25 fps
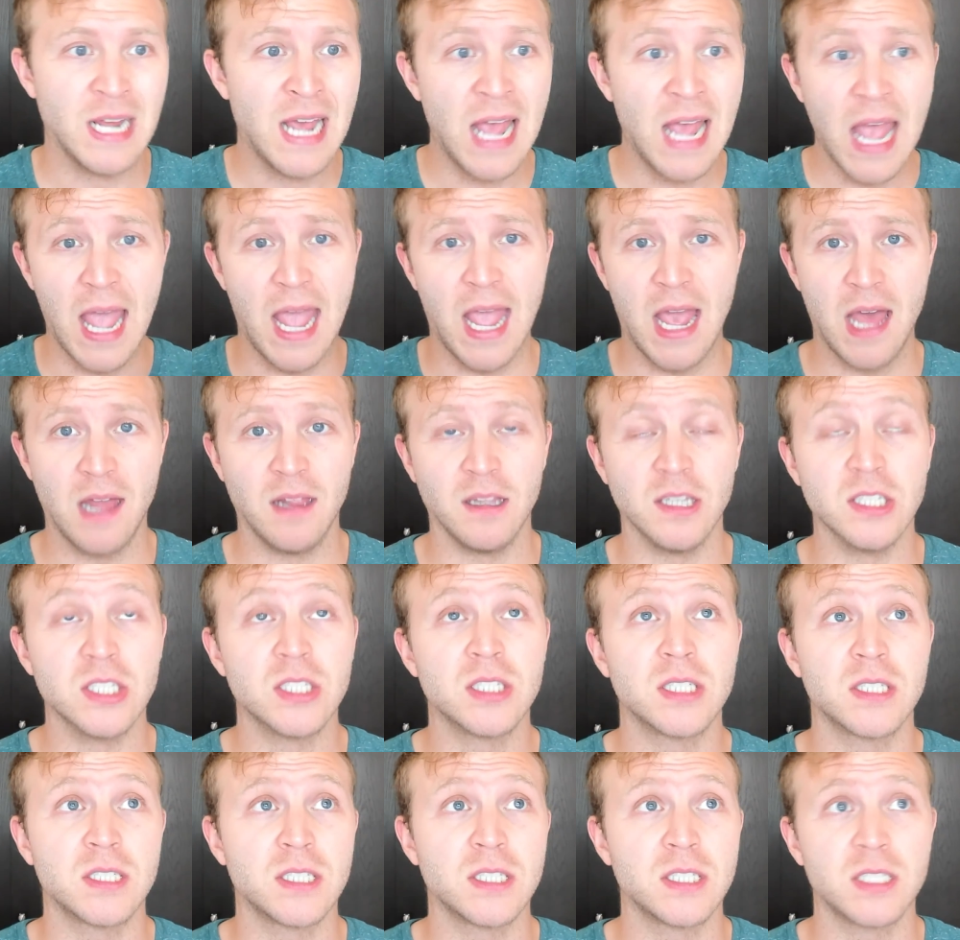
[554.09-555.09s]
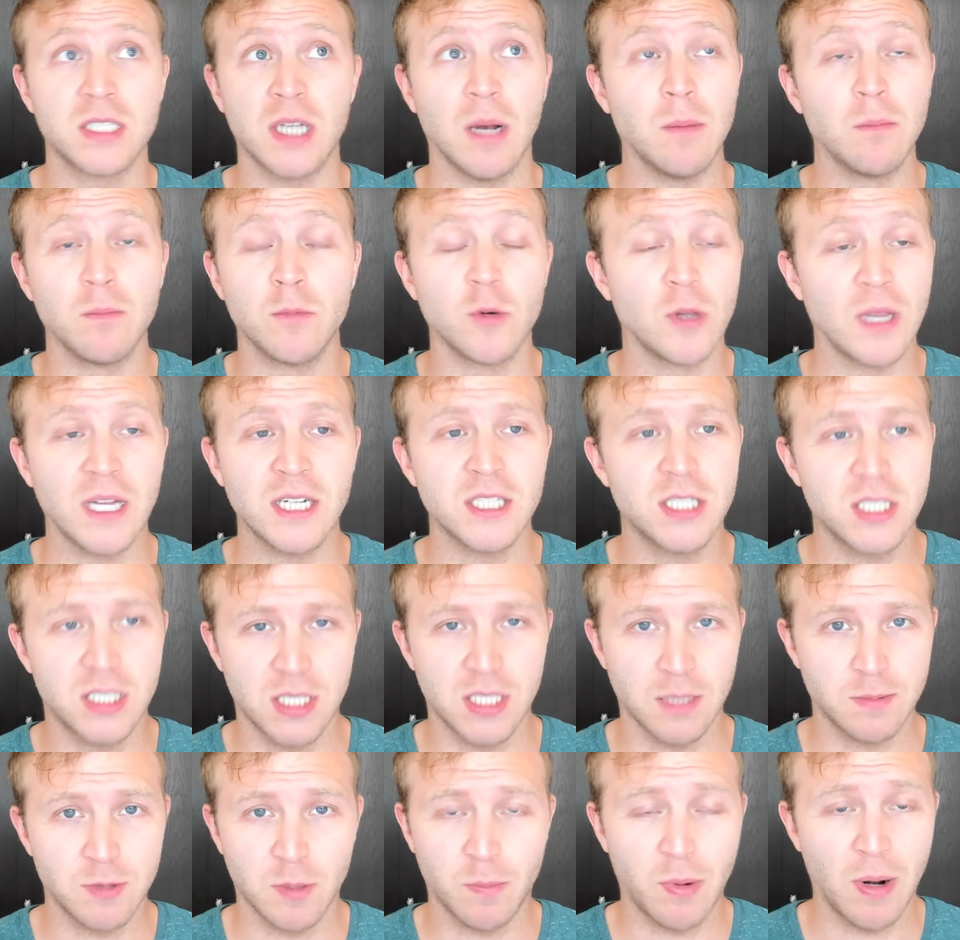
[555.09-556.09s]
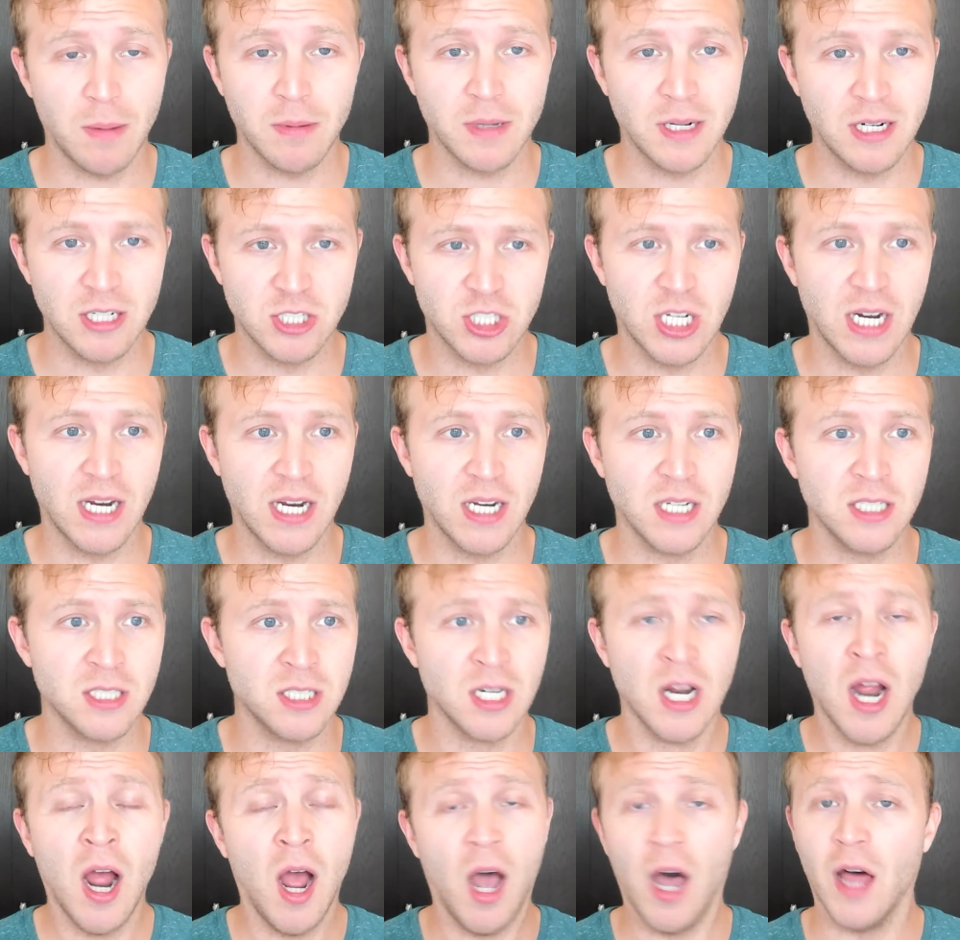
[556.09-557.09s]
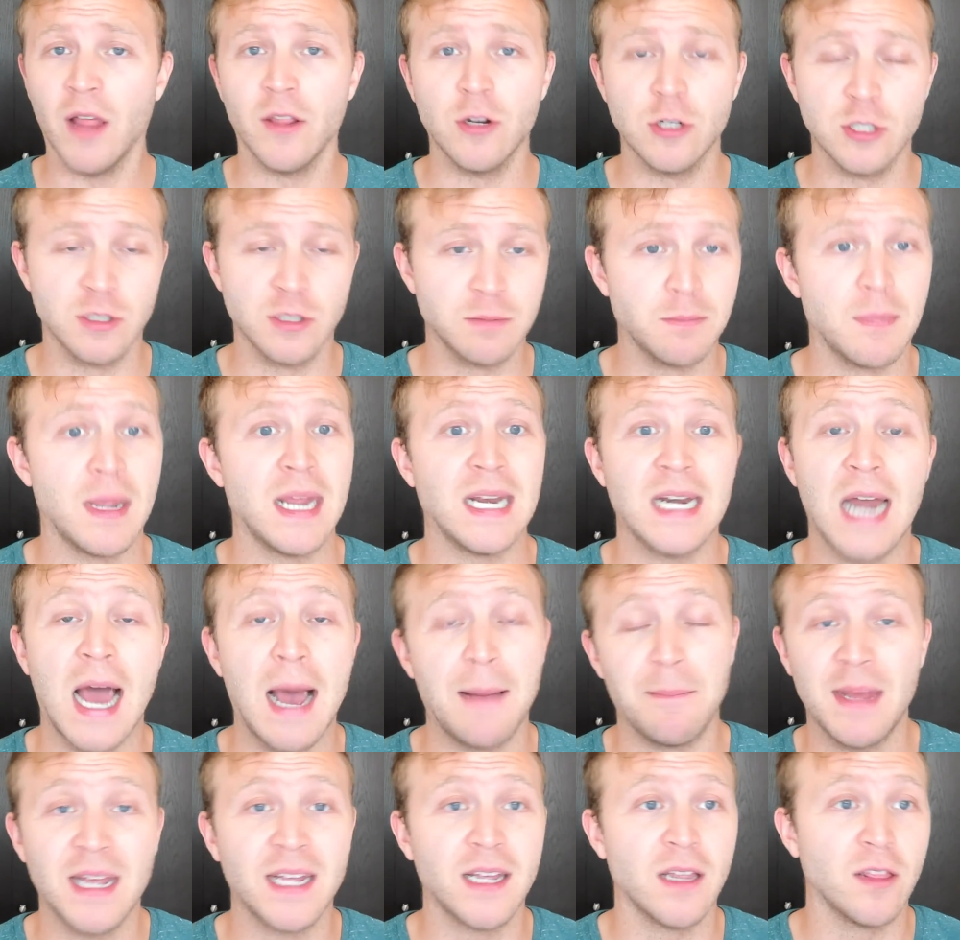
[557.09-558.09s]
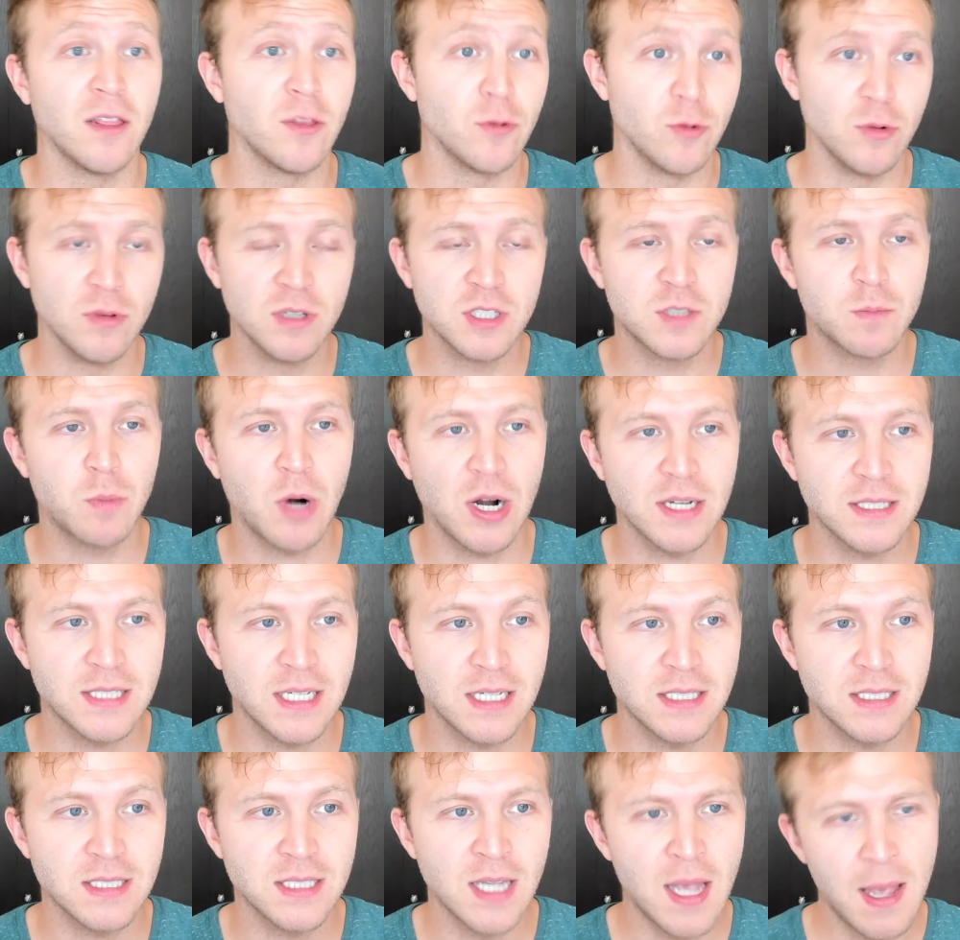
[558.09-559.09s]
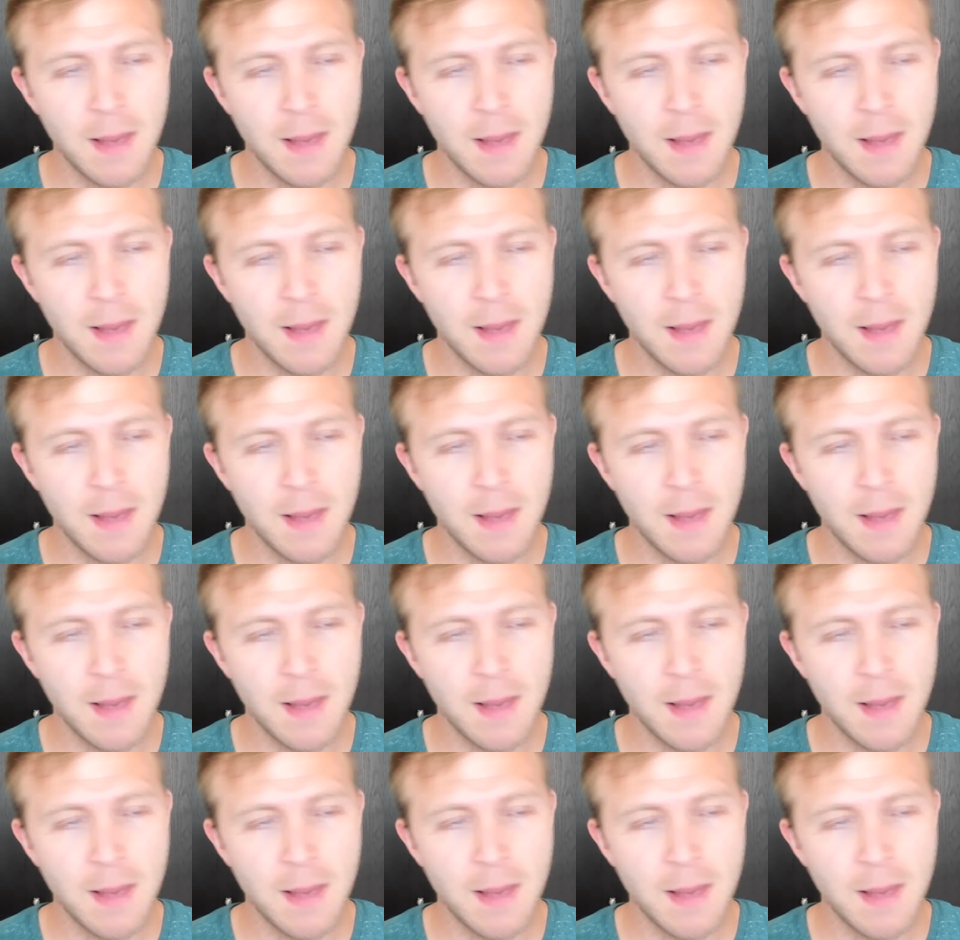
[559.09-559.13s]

And some relationships are probably going to change. Others may not make it through this process.